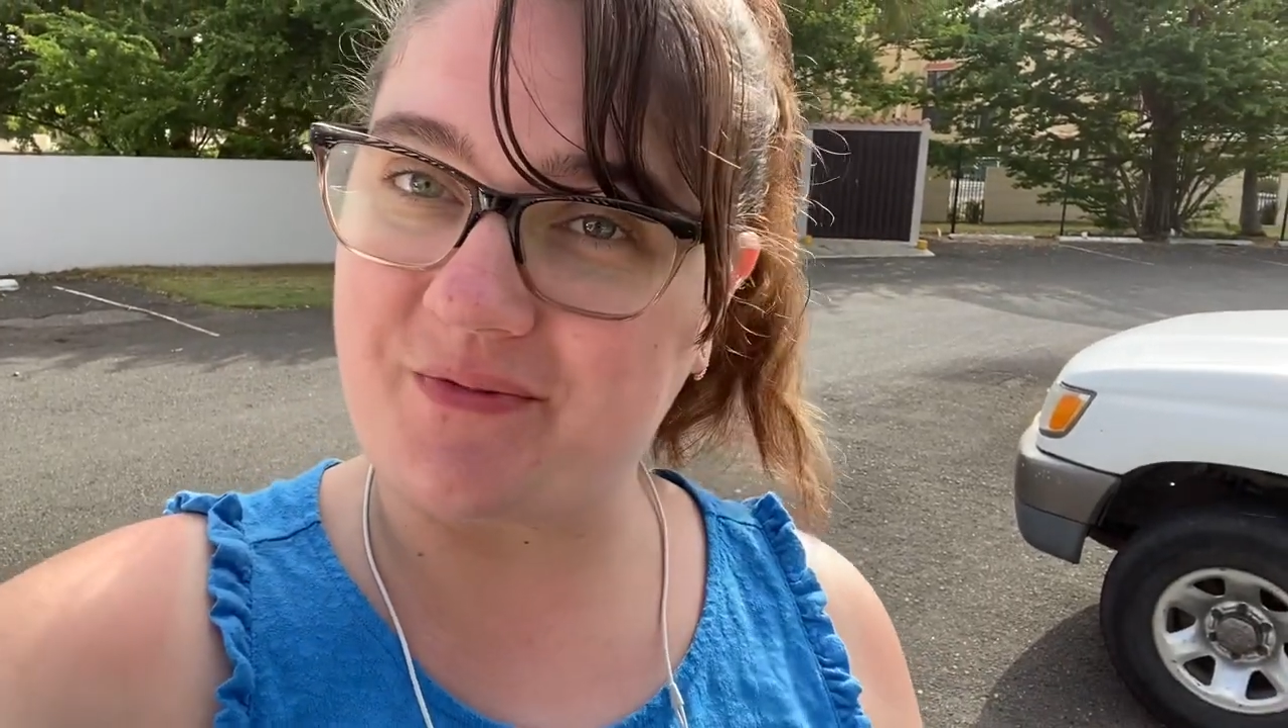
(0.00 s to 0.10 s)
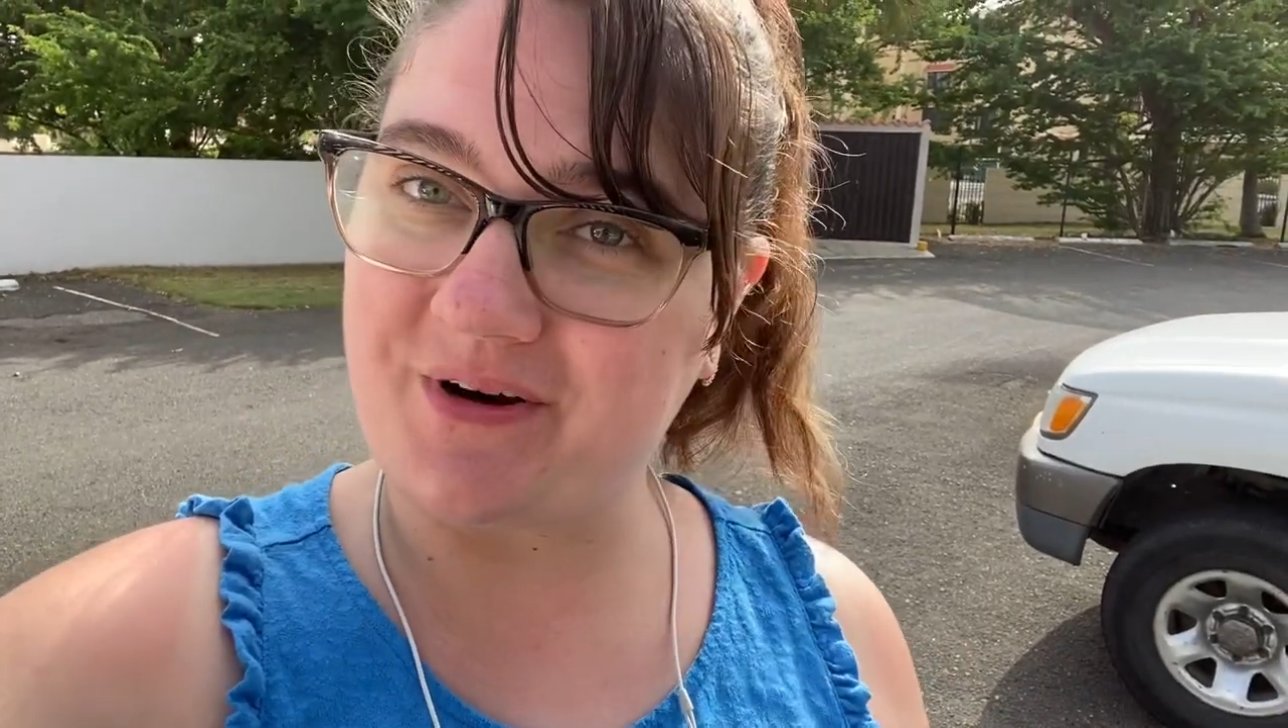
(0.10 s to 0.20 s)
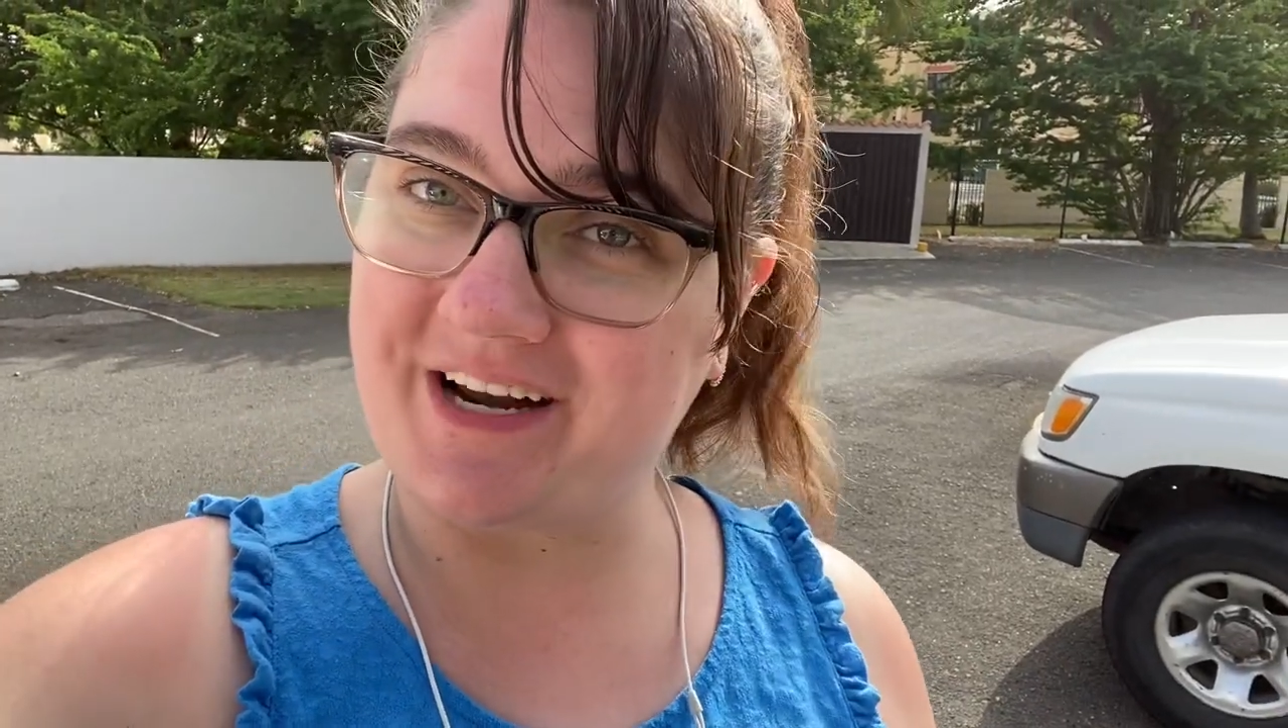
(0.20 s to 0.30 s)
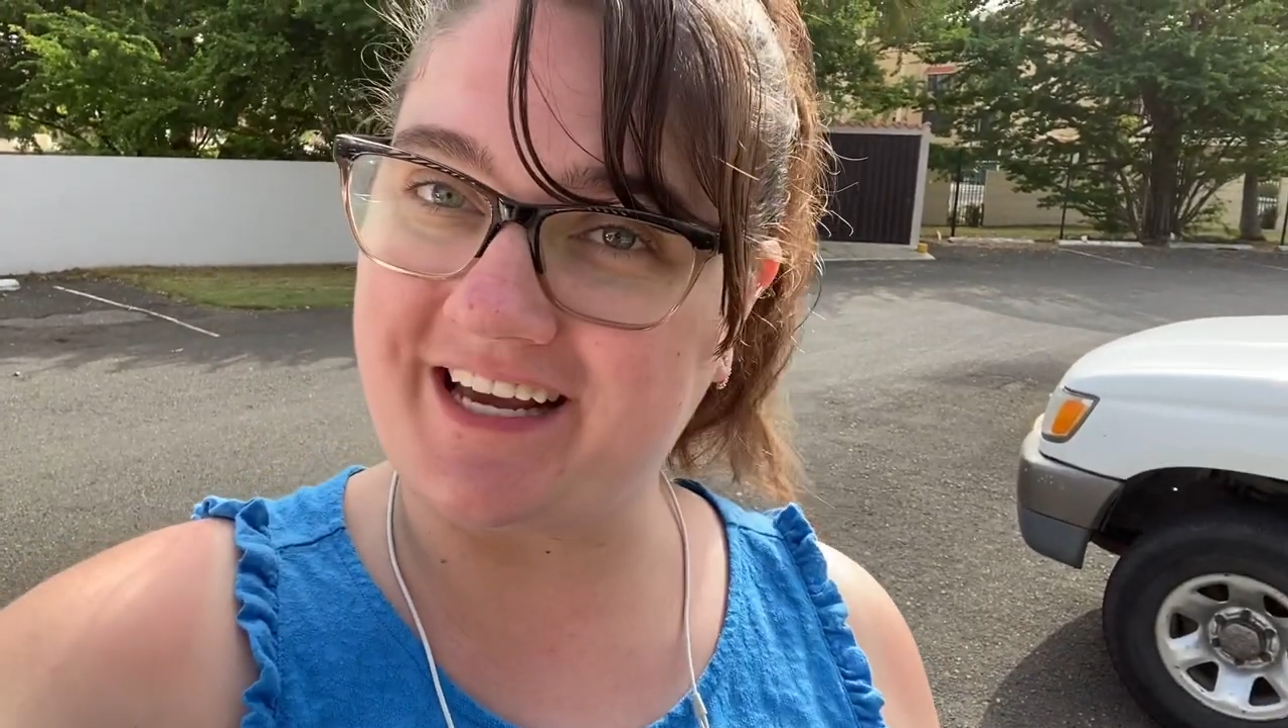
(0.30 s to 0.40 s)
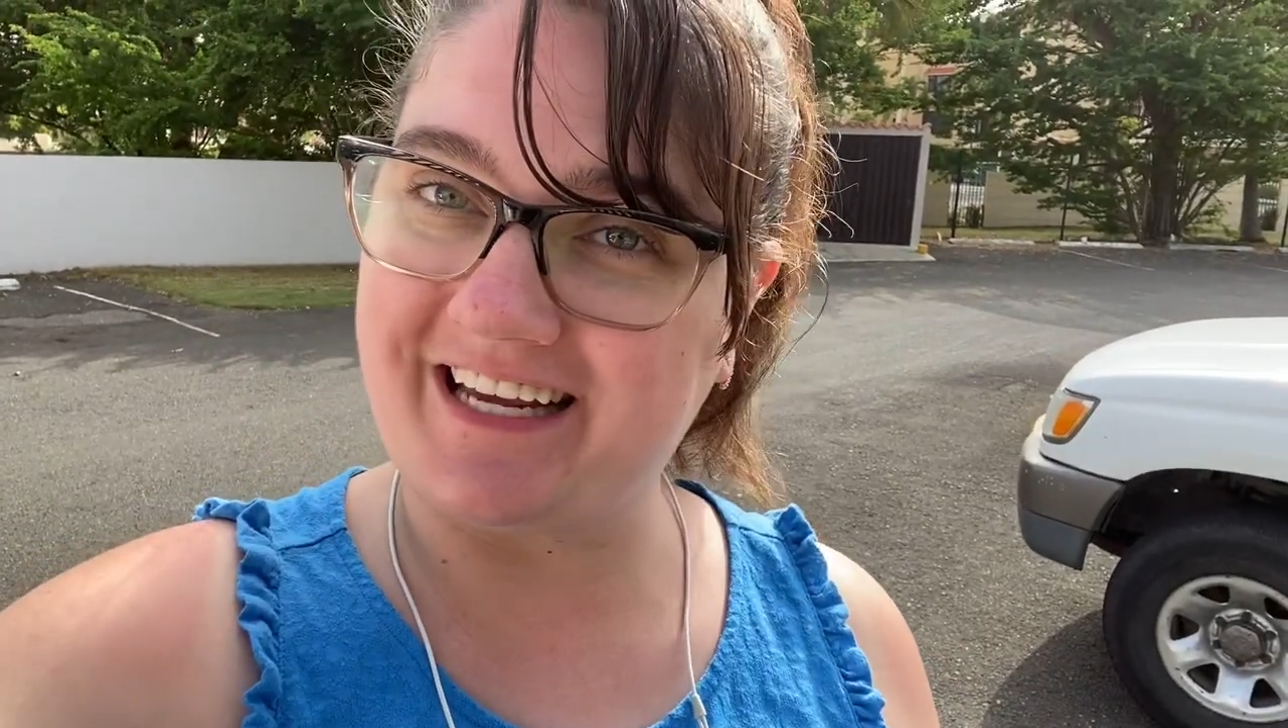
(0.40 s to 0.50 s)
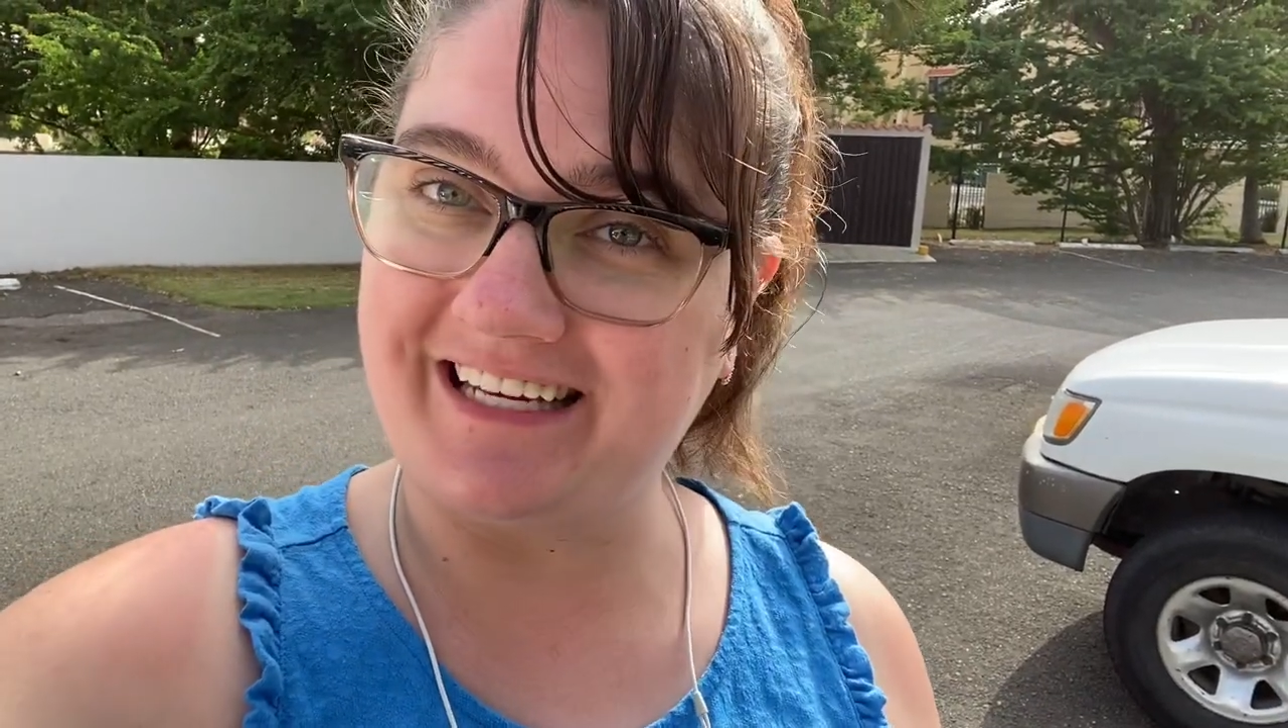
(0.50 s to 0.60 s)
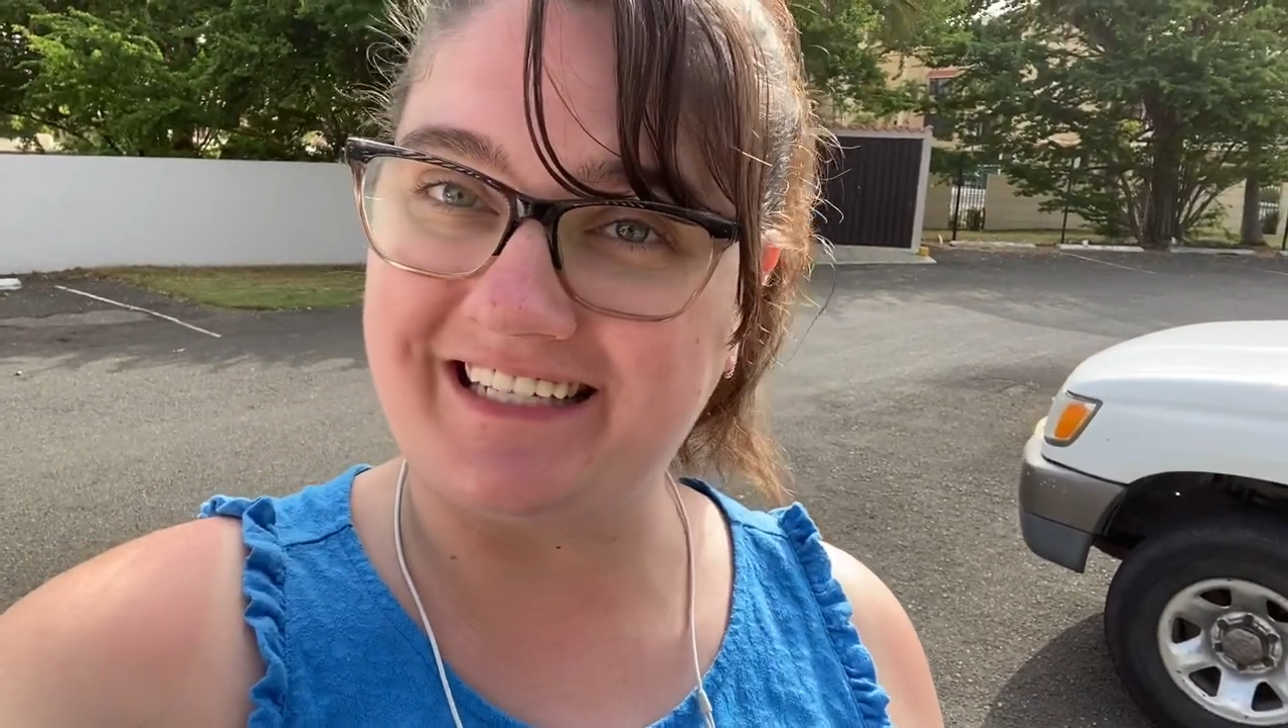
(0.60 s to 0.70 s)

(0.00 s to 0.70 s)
morning.